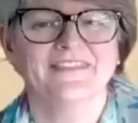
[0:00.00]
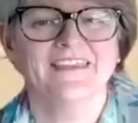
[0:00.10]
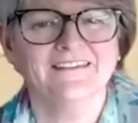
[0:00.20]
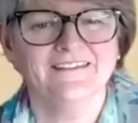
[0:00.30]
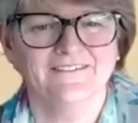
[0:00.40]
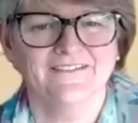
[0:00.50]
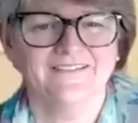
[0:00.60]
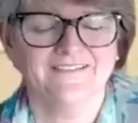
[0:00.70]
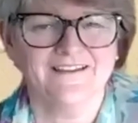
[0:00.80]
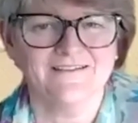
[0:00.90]
Thank you
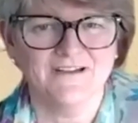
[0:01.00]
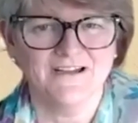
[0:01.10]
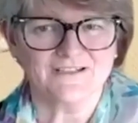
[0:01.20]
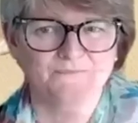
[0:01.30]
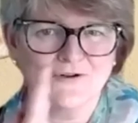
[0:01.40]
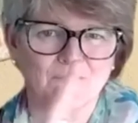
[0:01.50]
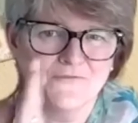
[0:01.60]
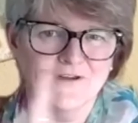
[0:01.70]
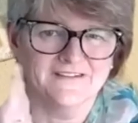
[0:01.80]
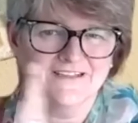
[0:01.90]
so much,
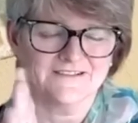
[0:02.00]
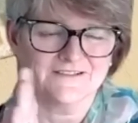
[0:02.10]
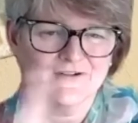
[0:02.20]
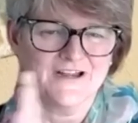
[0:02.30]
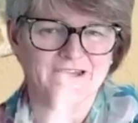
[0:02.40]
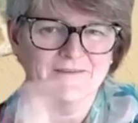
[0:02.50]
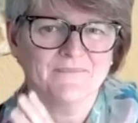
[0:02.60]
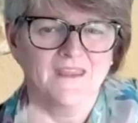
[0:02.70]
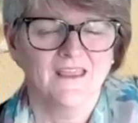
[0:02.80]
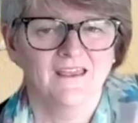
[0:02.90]
Bronwyn. That's great.
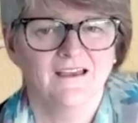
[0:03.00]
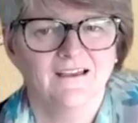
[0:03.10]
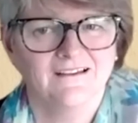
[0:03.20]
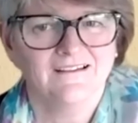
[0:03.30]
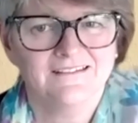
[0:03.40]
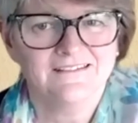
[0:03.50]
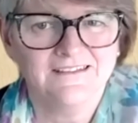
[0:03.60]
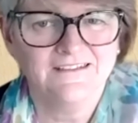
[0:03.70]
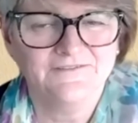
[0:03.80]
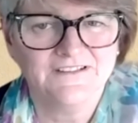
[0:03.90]
I
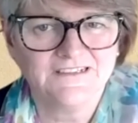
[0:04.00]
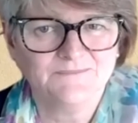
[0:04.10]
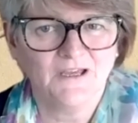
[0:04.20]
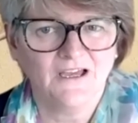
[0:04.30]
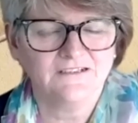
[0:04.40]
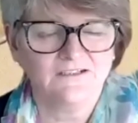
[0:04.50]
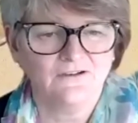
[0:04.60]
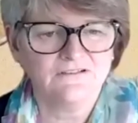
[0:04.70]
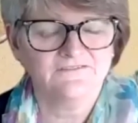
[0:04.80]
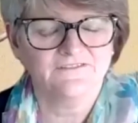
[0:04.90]
think you've inspired a
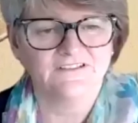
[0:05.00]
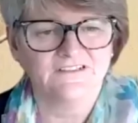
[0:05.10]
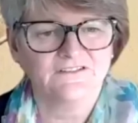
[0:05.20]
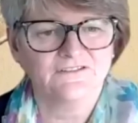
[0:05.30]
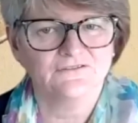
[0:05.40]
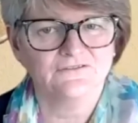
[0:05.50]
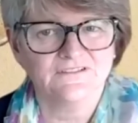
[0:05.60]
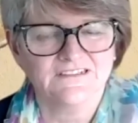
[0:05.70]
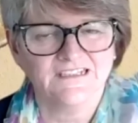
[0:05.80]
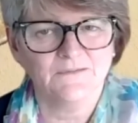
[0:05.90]
lot of us
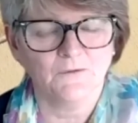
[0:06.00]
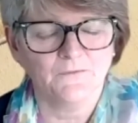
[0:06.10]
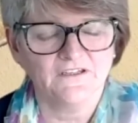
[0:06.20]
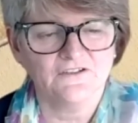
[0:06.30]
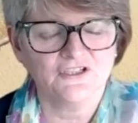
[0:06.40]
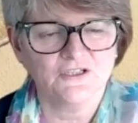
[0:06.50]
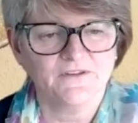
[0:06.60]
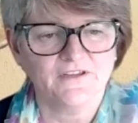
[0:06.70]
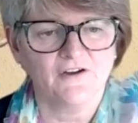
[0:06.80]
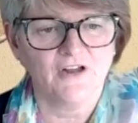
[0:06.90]
to see what we can
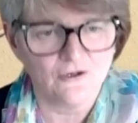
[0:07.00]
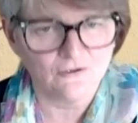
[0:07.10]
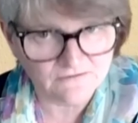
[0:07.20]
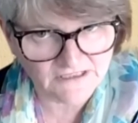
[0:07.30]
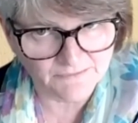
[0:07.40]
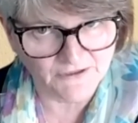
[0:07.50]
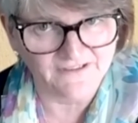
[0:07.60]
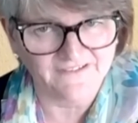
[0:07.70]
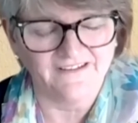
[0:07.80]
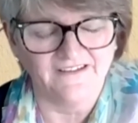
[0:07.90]
do with our own
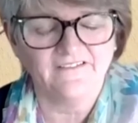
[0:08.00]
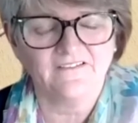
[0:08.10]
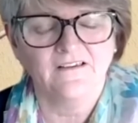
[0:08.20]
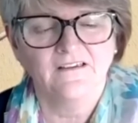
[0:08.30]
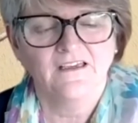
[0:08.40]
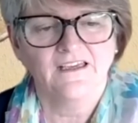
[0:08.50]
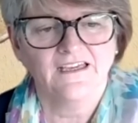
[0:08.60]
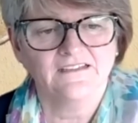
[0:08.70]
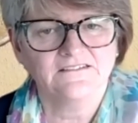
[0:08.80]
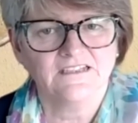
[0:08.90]
communities
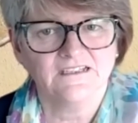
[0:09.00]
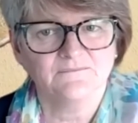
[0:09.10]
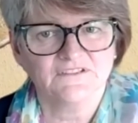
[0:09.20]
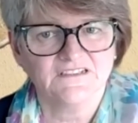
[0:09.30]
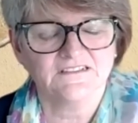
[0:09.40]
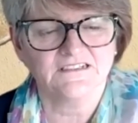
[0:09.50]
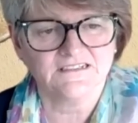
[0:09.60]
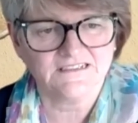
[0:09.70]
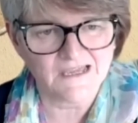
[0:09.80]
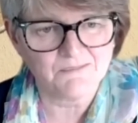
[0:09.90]
and just to
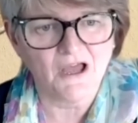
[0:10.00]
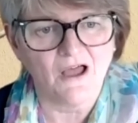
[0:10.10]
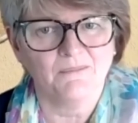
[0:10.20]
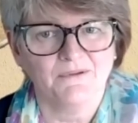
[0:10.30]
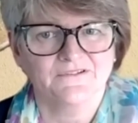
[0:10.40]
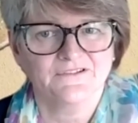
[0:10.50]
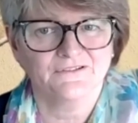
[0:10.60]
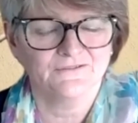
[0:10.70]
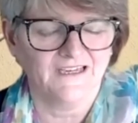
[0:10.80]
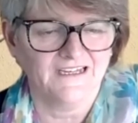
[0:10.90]
step up
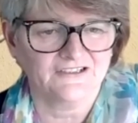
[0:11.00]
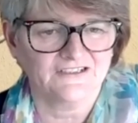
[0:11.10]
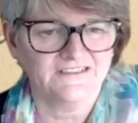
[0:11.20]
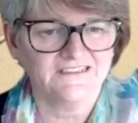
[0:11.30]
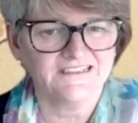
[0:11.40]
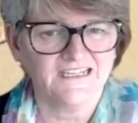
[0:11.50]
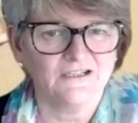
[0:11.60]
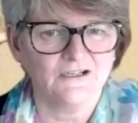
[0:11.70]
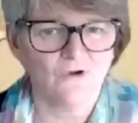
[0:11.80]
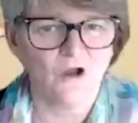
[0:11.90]
to actually
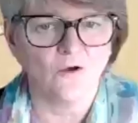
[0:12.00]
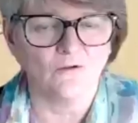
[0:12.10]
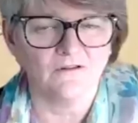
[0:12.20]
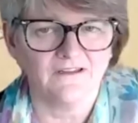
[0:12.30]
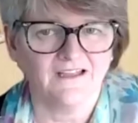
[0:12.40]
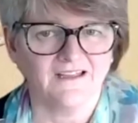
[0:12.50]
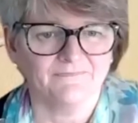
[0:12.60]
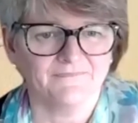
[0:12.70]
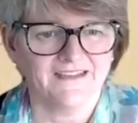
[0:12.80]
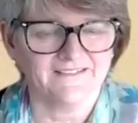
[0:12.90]
take a role.
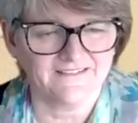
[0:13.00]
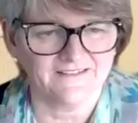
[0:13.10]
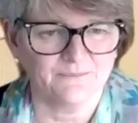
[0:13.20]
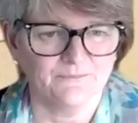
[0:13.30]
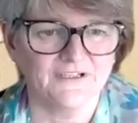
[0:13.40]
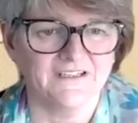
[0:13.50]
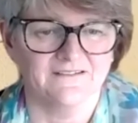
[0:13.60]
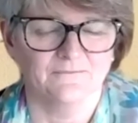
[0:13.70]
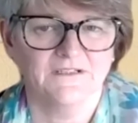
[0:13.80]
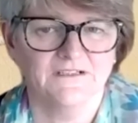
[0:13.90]
That's just
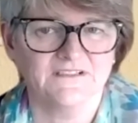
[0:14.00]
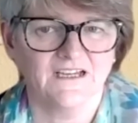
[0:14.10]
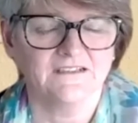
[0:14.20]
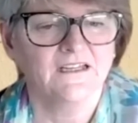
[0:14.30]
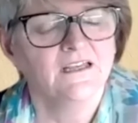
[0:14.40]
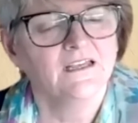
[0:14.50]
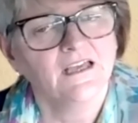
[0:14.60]
brilliant. Well done.